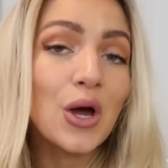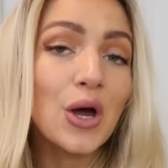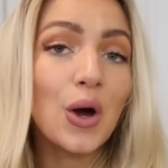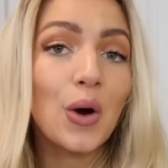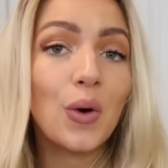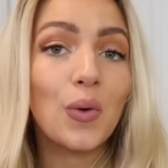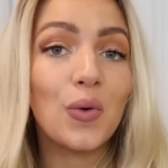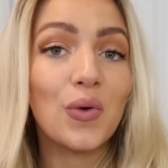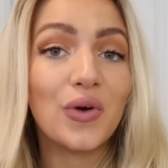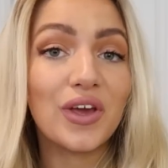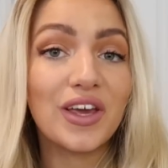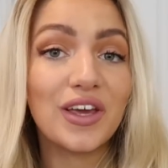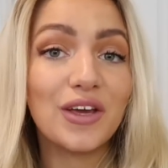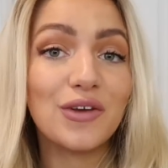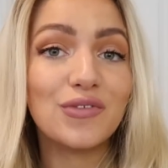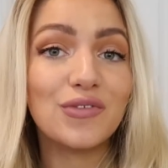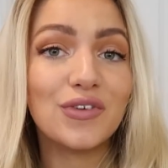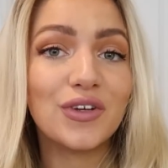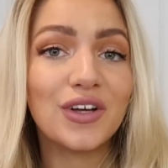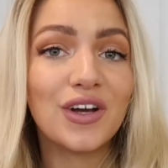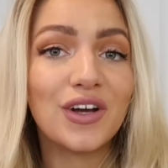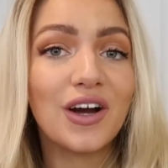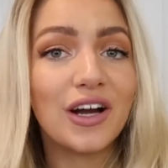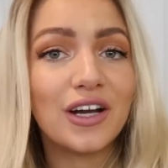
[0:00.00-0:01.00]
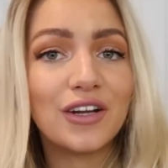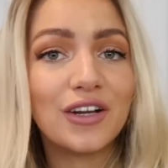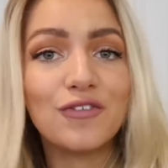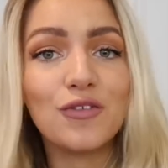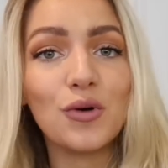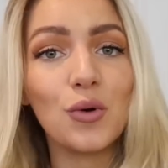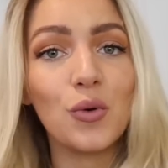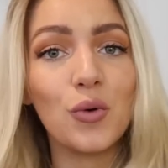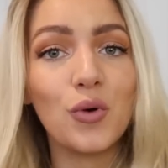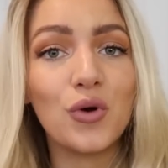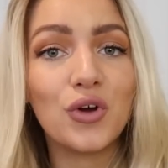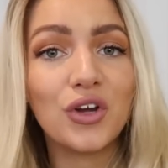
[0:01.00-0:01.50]
or even kind of
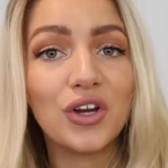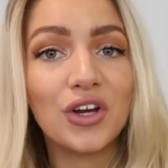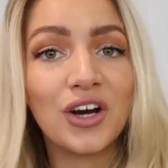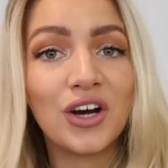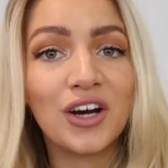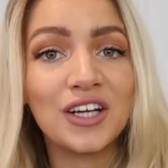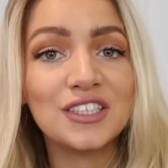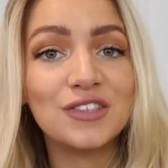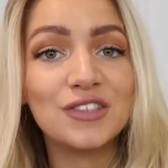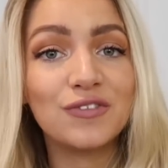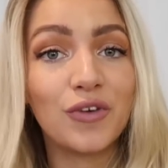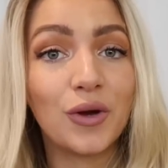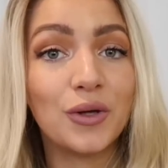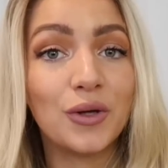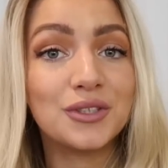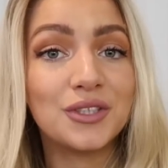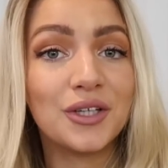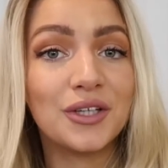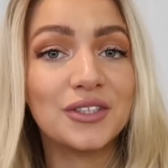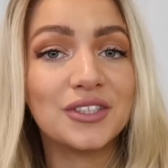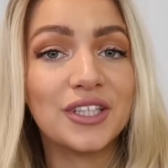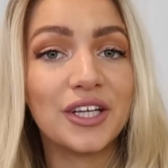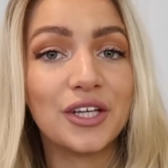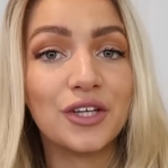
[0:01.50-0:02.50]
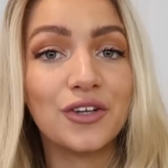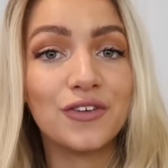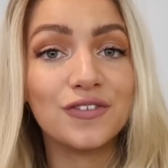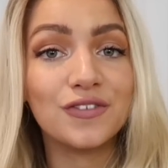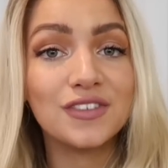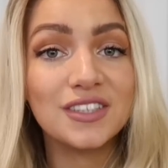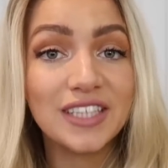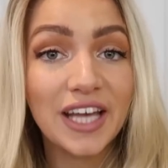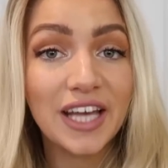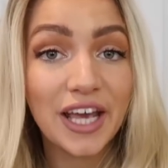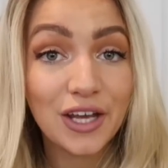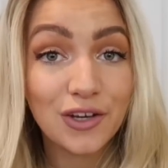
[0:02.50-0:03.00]
organize photos that you've
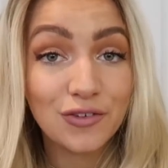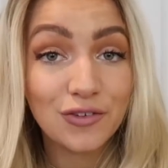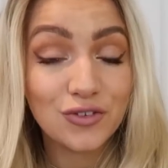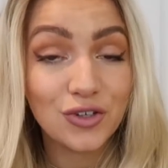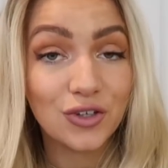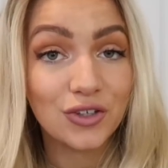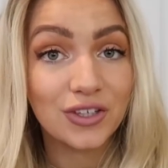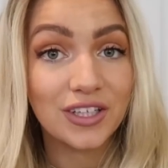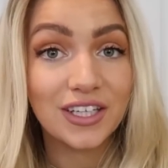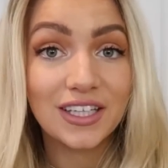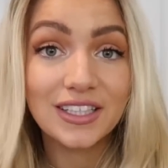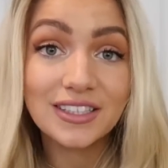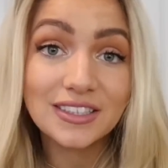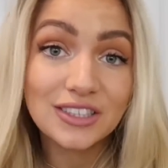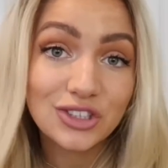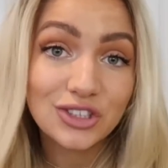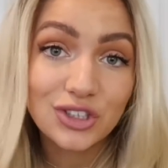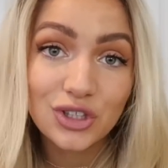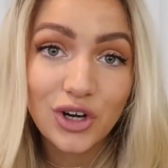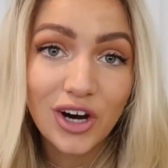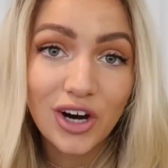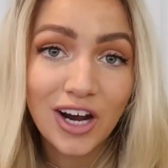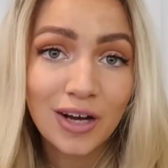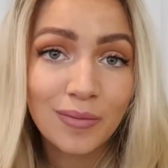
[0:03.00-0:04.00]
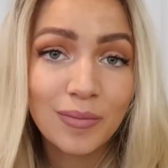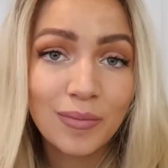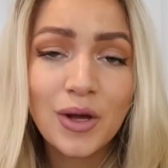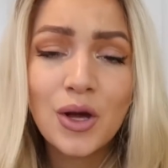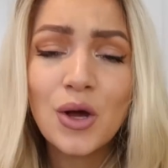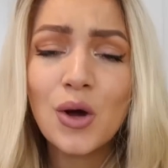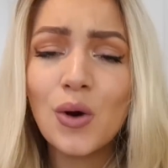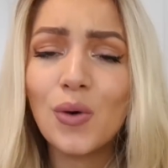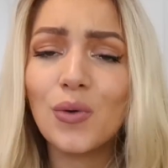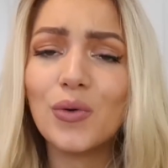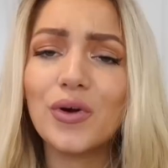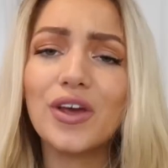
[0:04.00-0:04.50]
saved on Instagram,
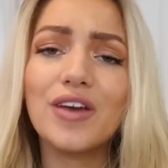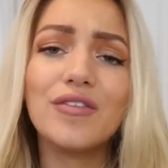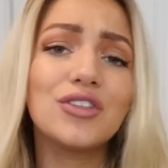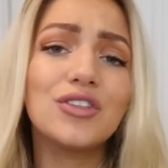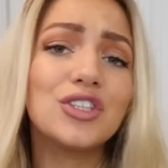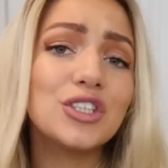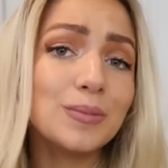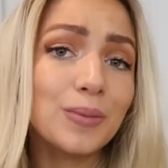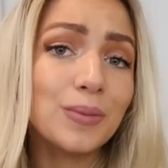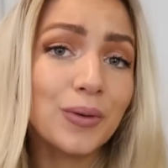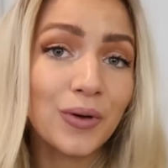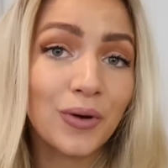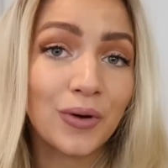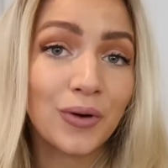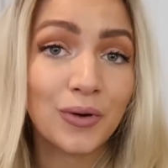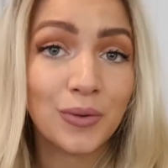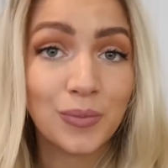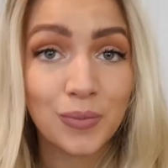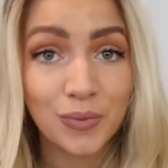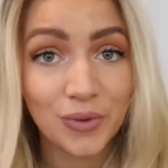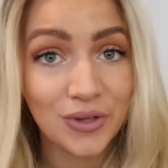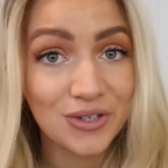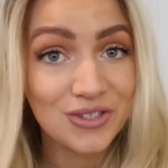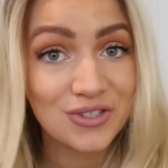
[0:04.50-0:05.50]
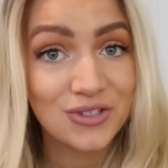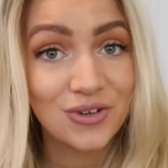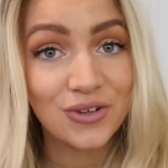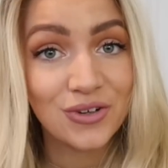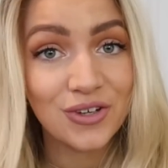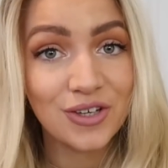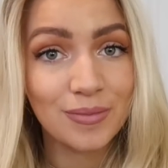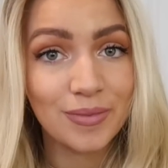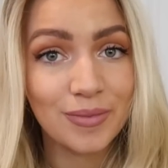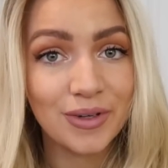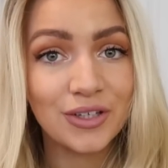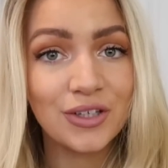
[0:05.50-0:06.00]
or even just put it on a Word
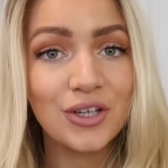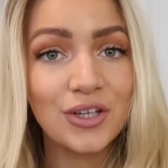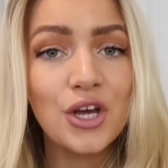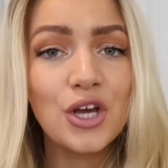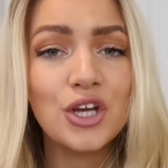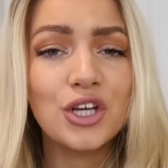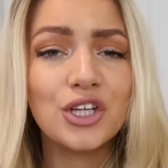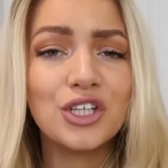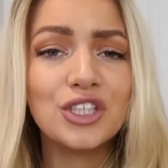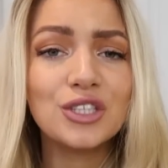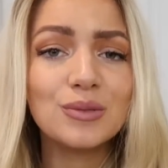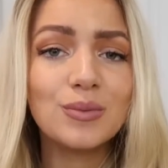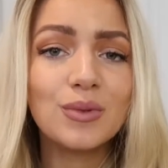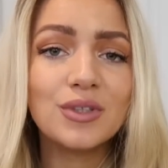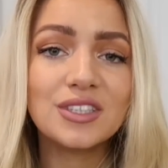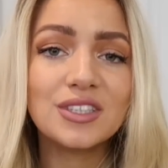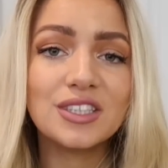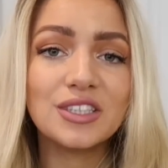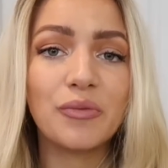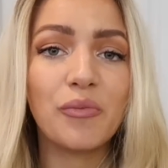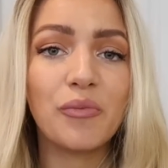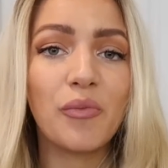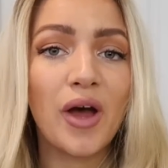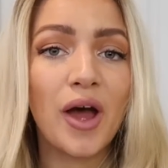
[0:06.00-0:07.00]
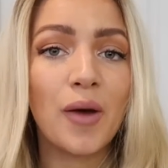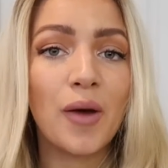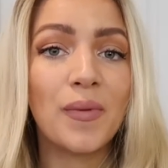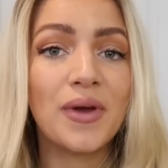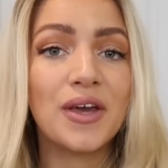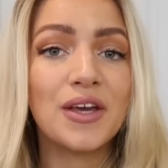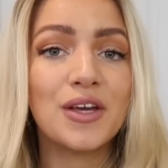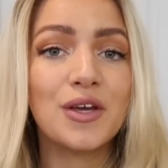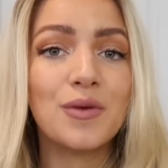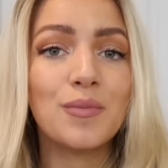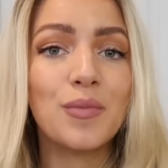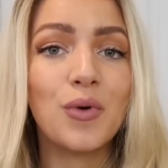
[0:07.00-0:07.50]
document. You just want somewhere where
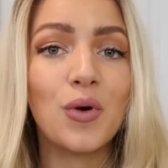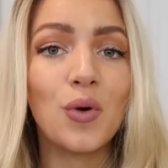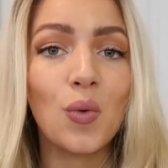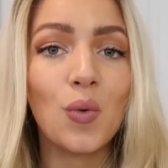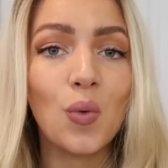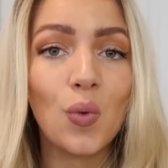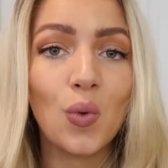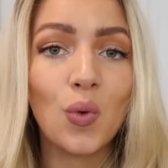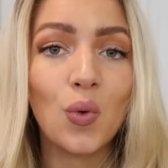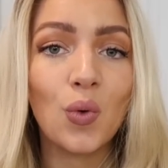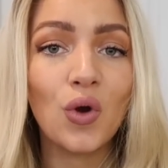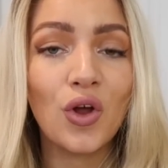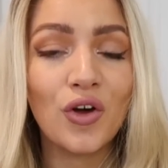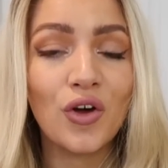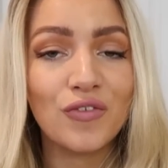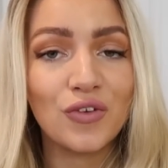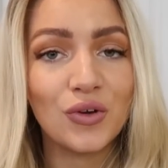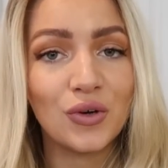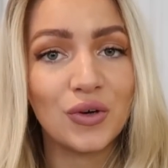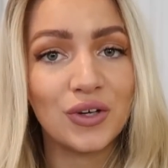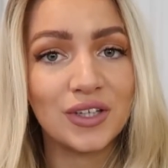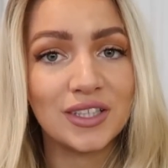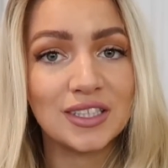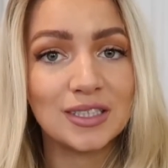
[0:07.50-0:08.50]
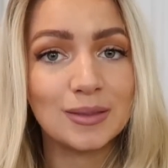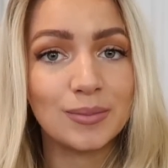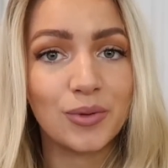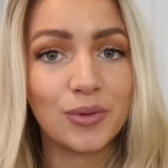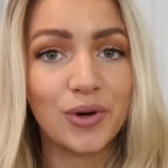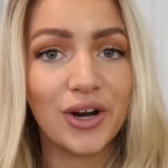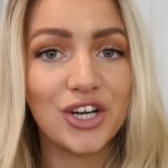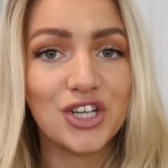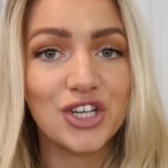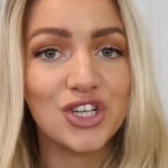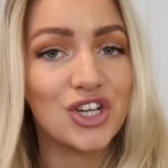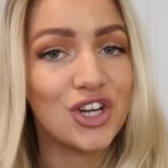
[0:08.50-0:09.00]
you can put all of your
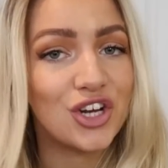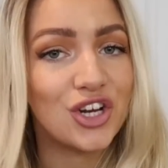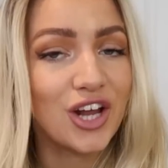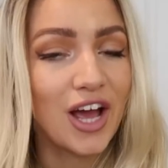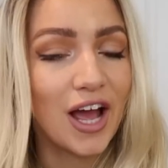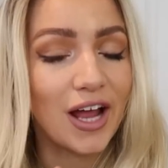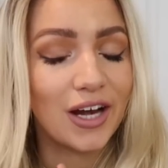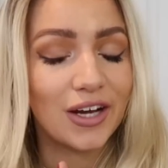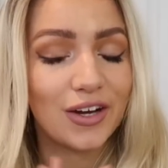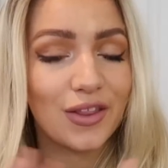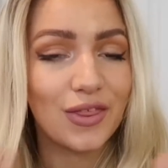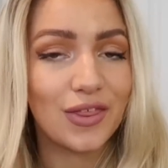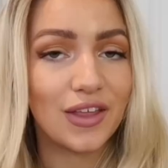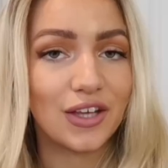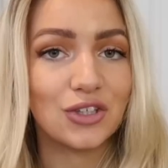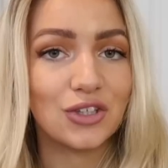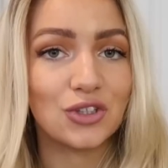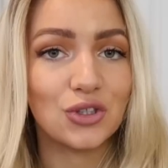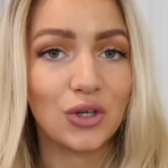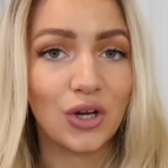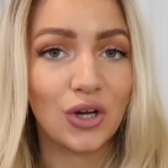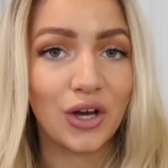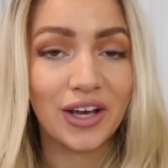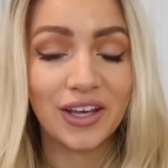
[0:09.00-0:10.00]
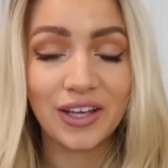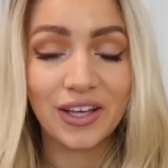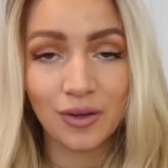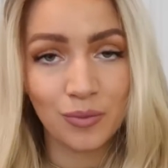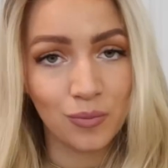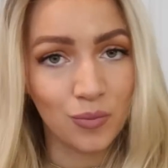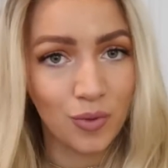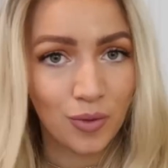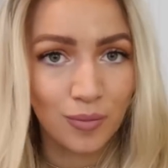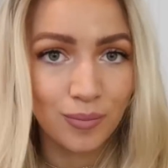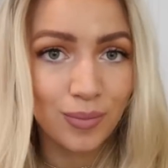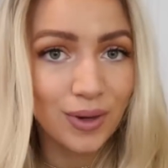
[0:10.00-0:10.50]
inspiration and things you like
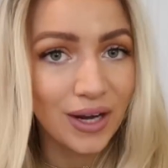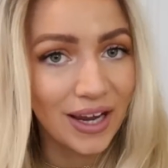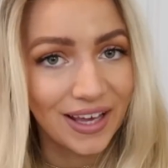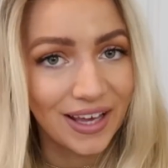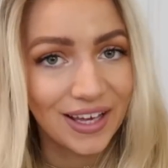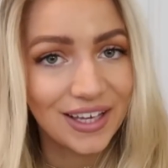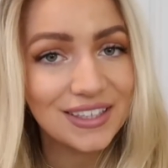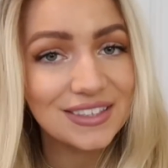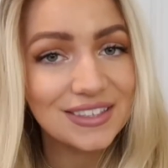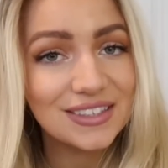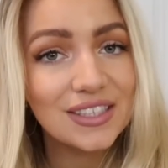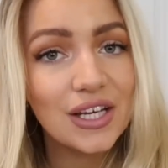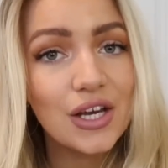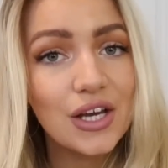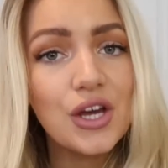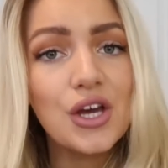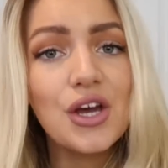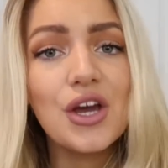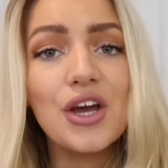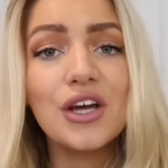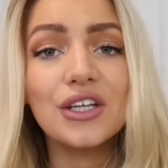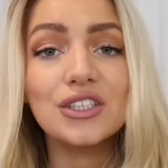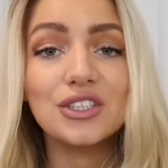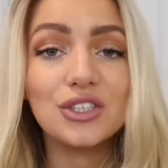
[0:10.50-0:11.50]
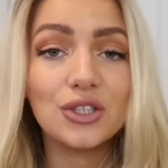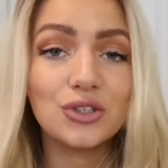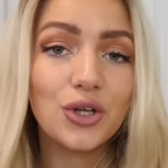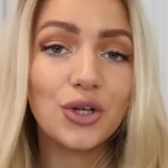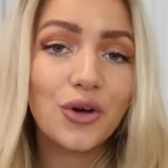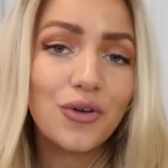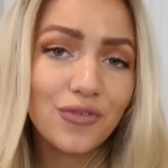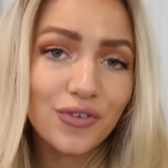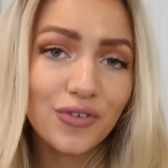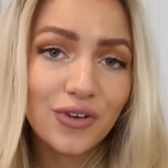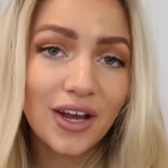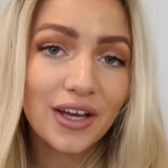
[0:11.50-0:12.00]
in one place. So
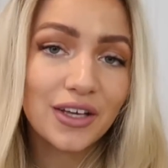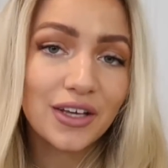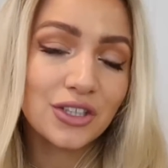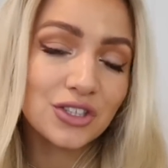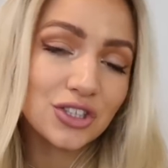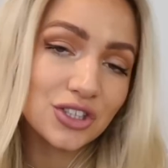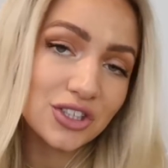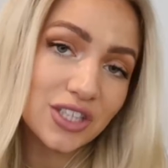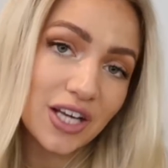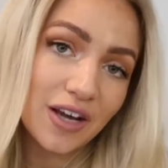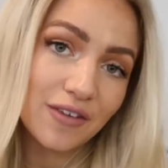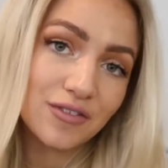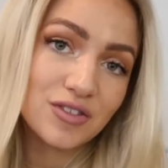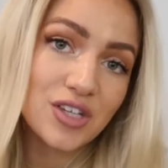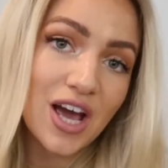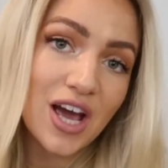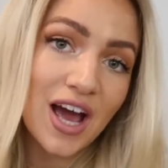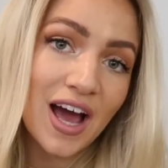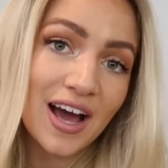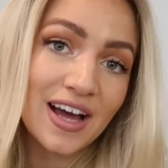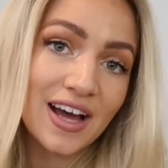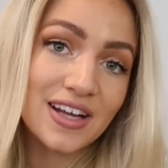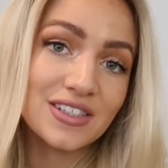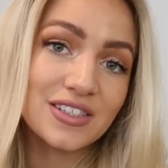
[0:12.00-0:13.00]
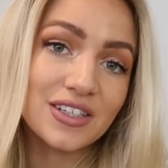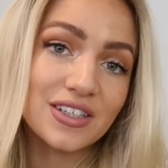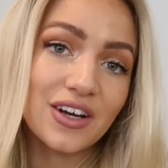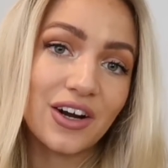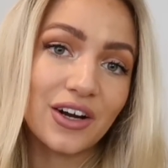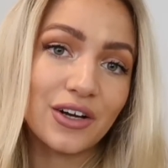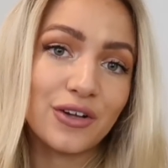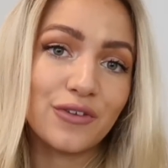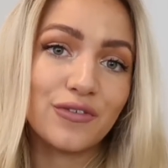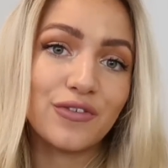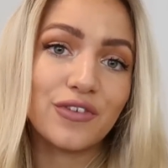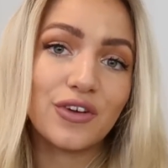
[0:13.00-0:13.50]
don't feel like you just have to add
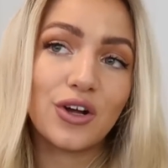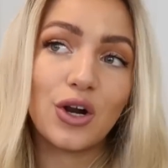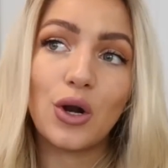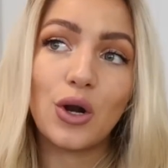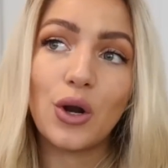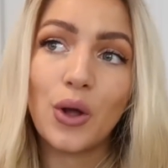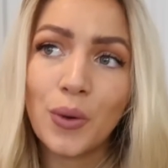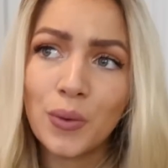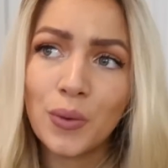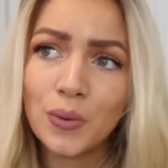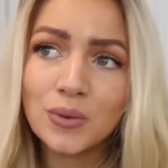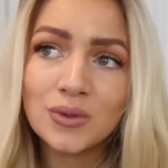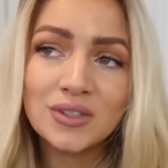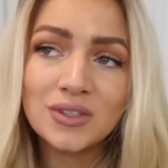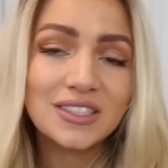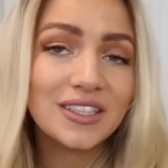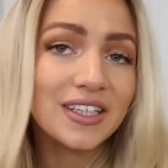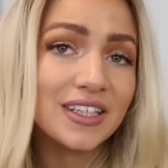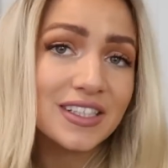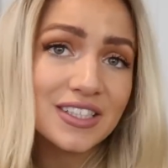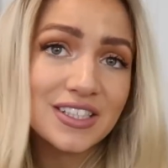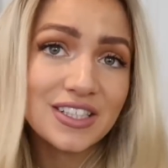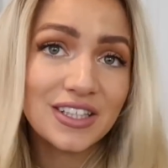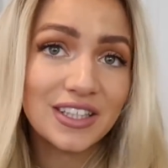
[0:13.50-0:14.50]
kind of clothes into